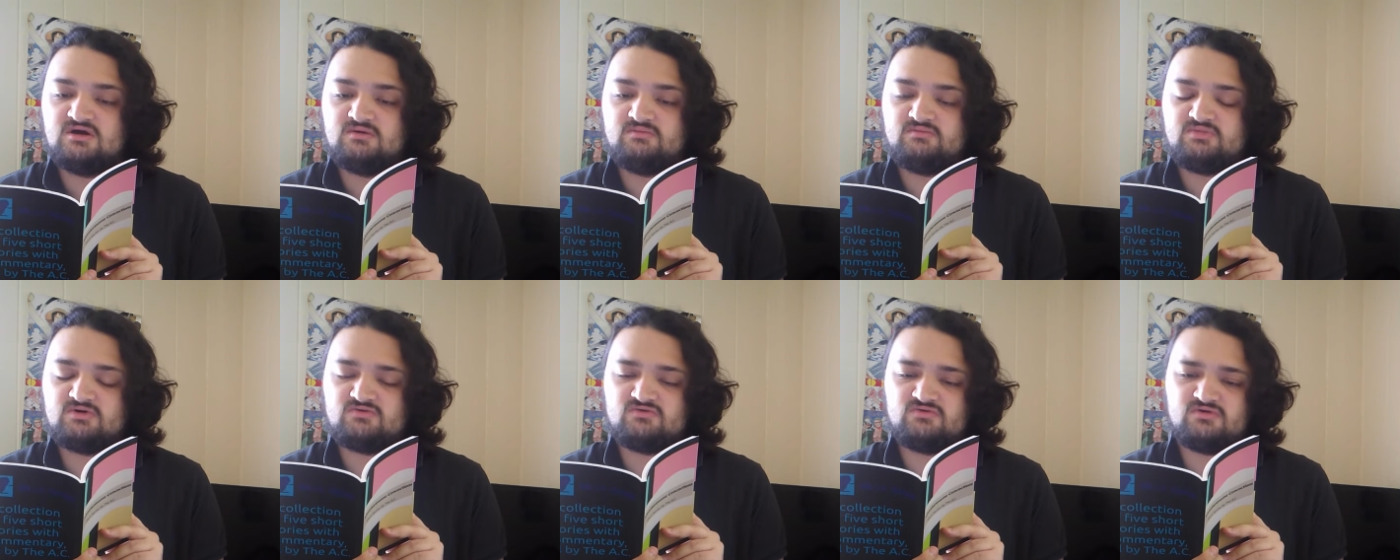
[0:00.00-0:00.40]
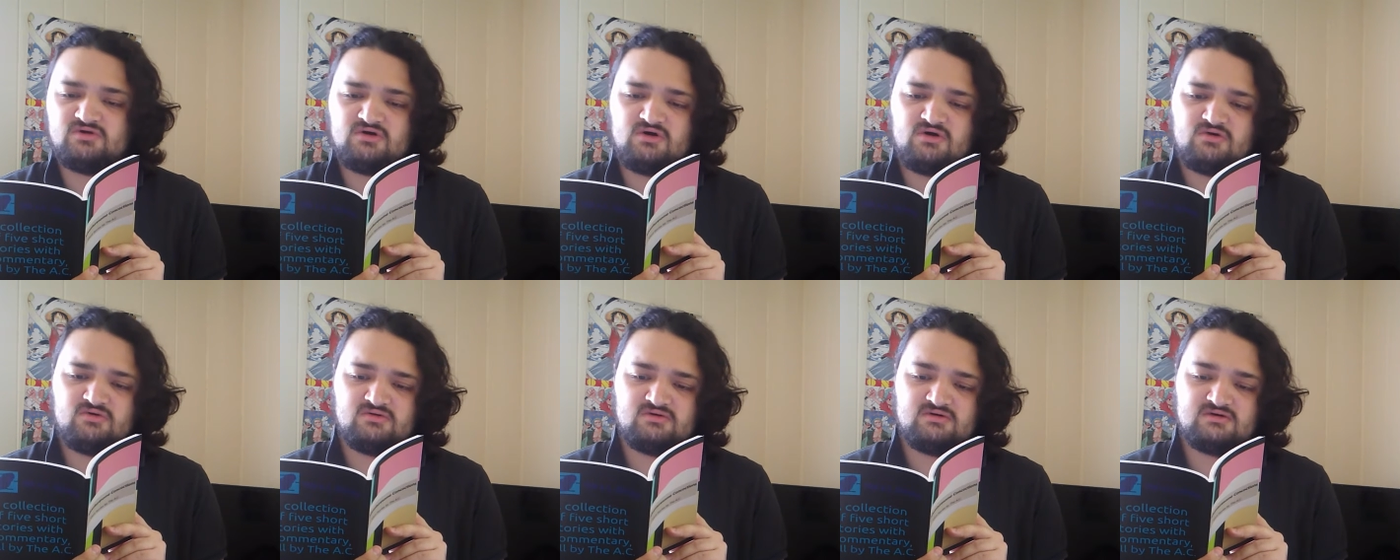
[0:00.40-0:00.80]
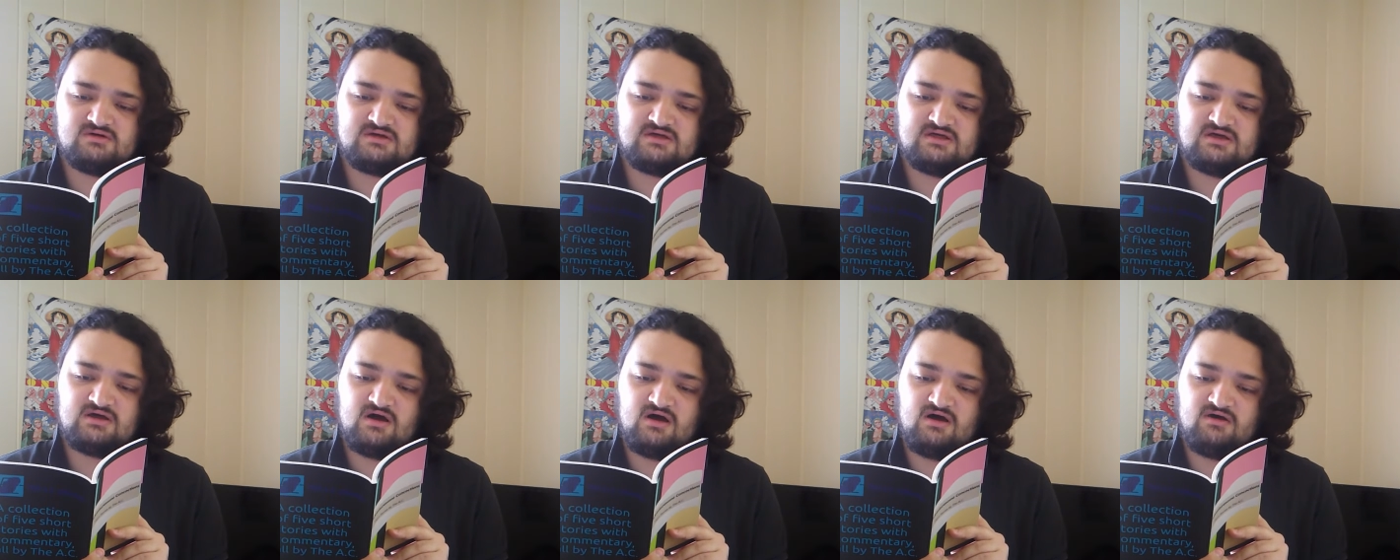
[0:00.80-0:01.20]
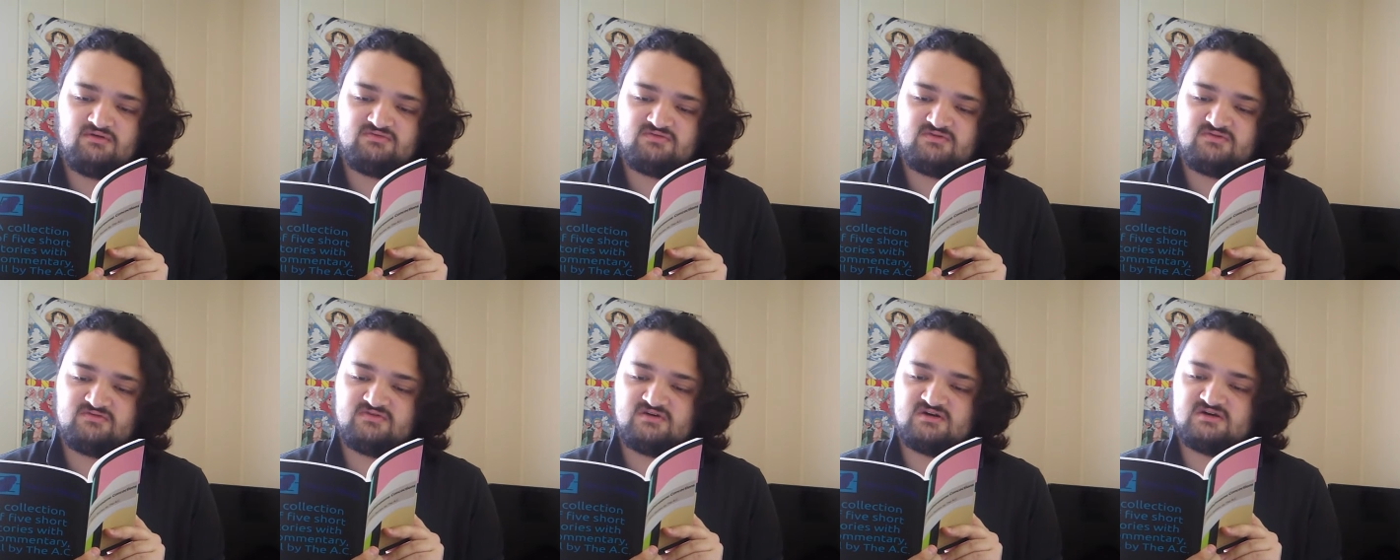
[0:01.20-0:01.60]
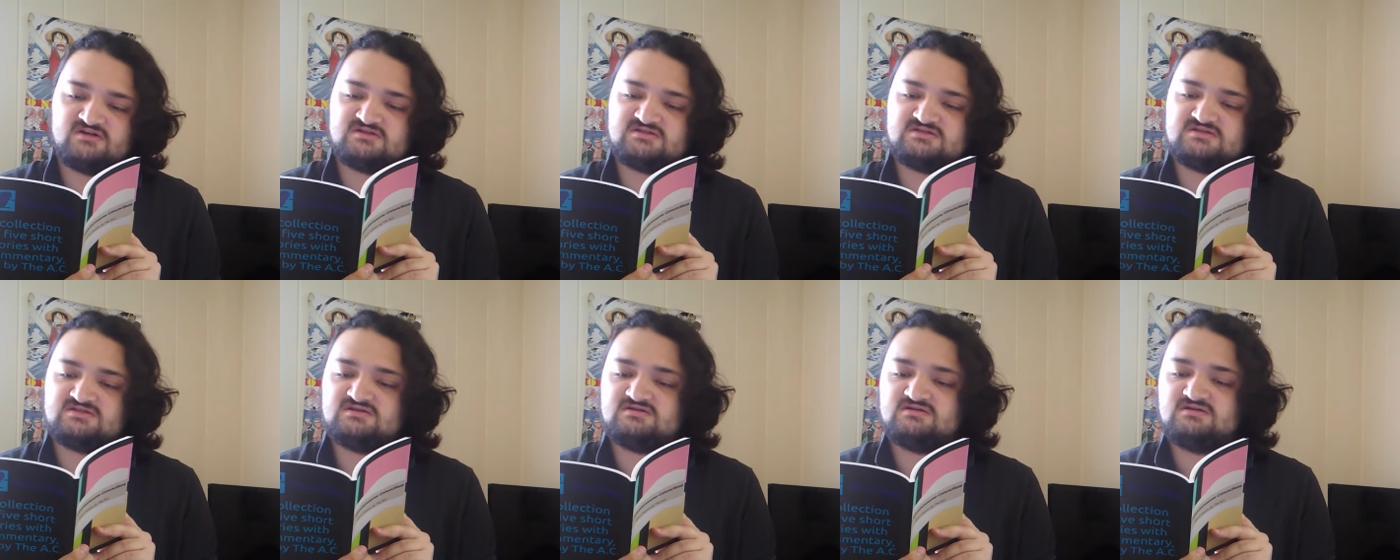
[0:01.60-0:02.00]
"Baruo, get off of
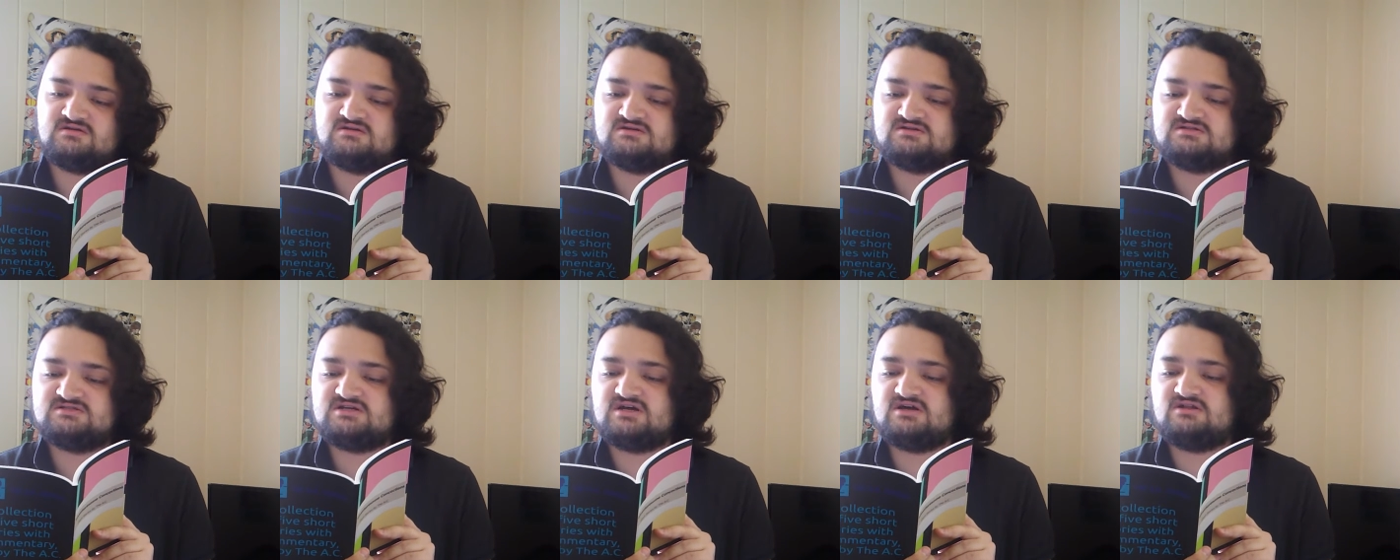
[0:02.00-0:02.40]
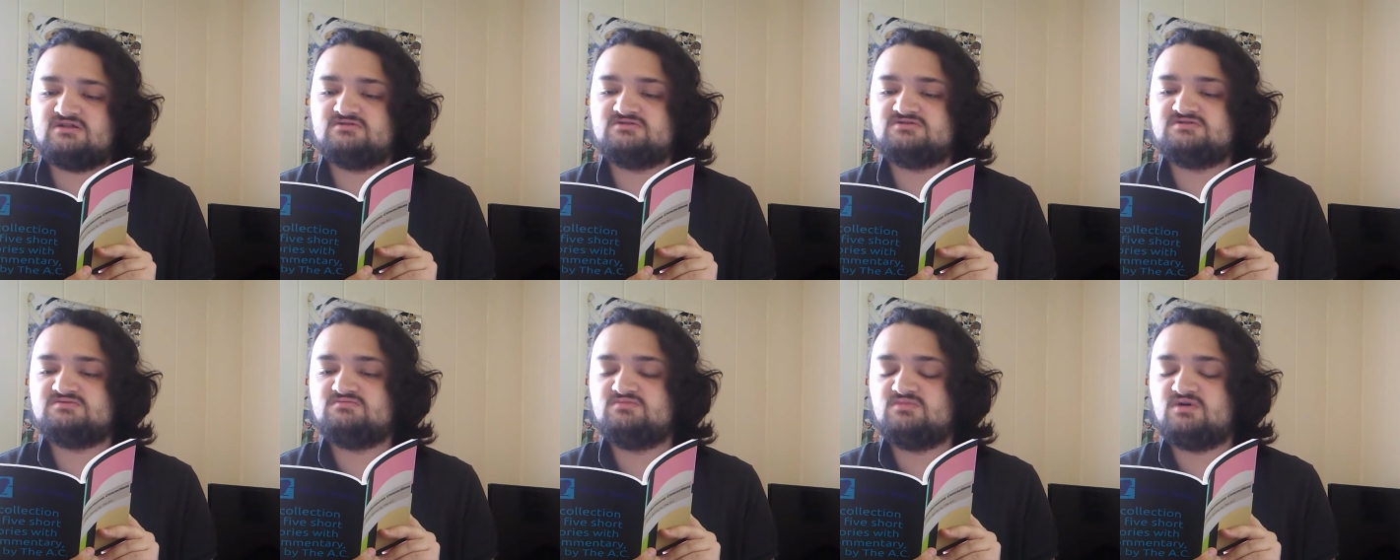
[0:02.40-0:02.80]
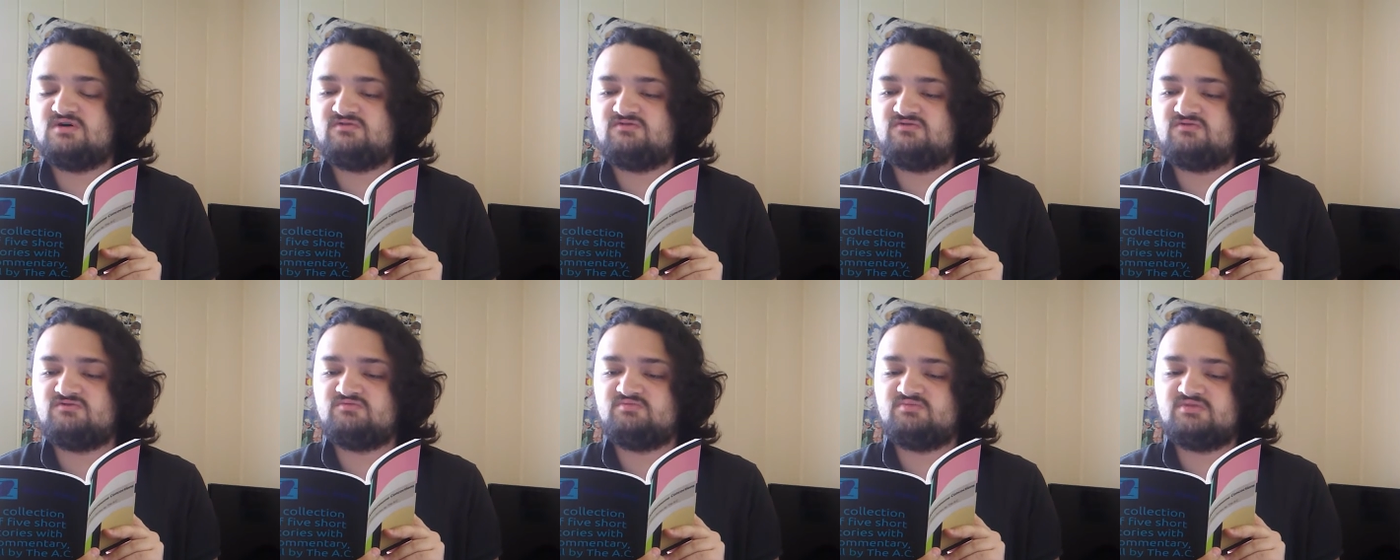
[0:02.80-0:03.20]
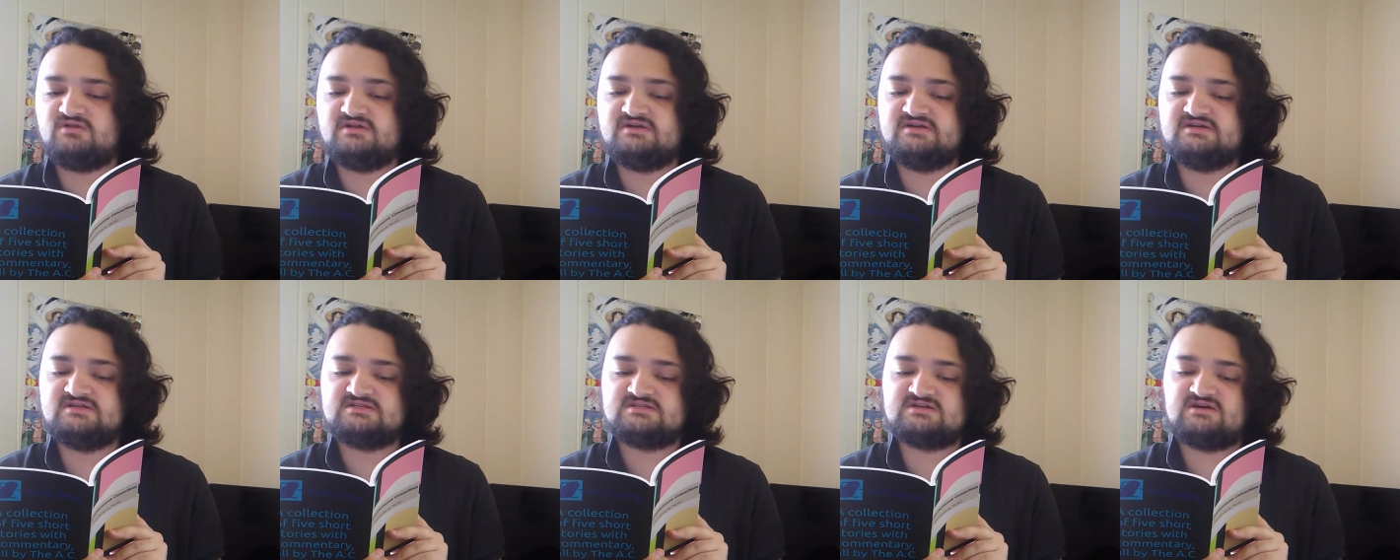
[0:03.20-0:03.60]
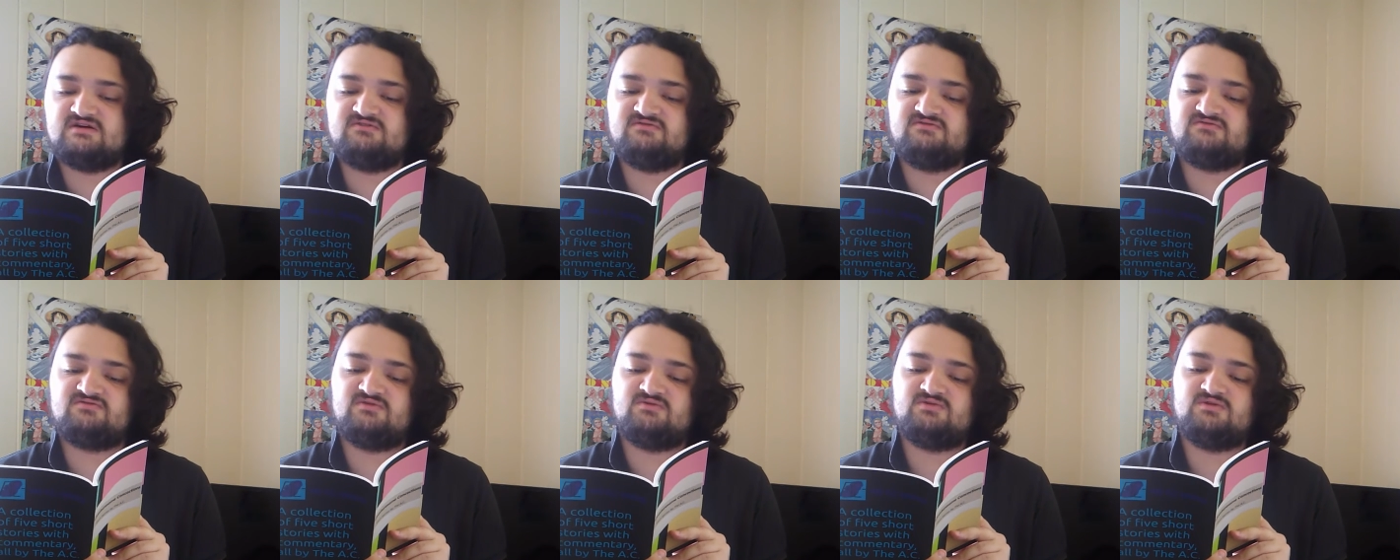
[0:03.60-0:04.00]
us!" Shallow's muffled pleas
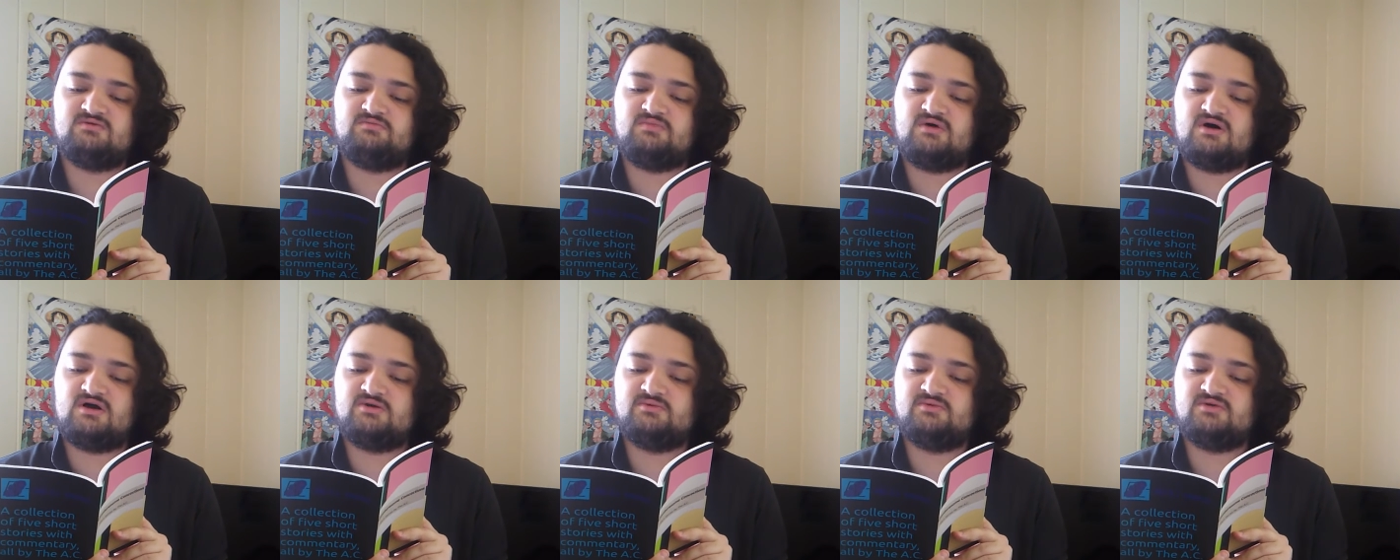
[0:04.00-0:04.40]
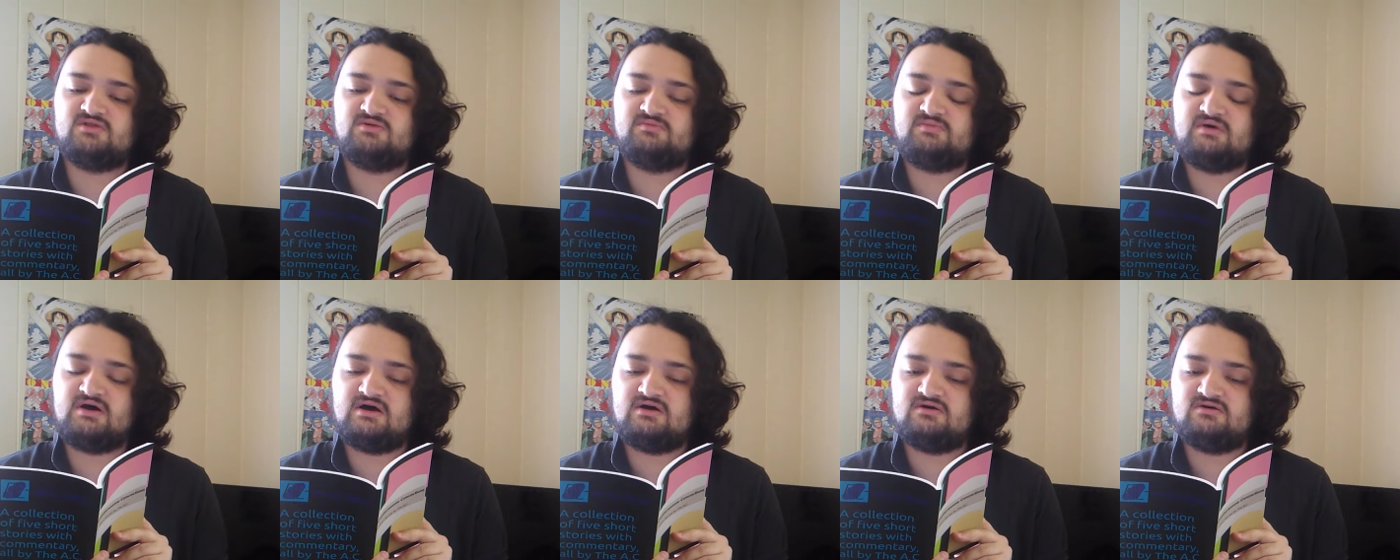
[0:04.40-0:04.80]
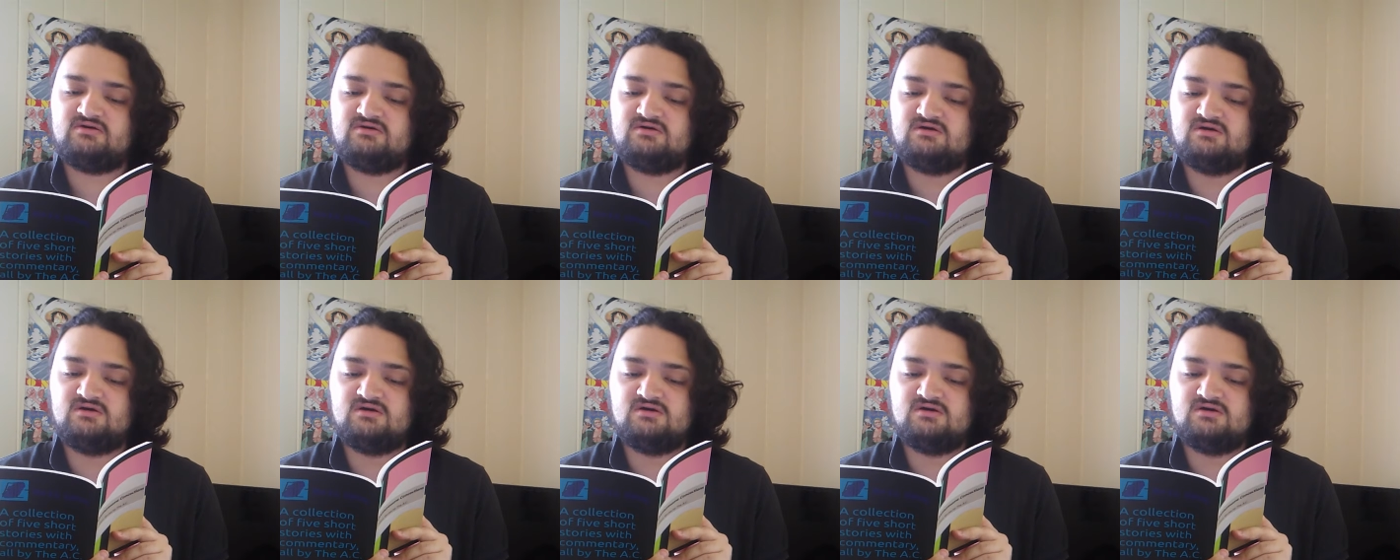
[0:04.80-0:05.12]
come from the bottom of the pile.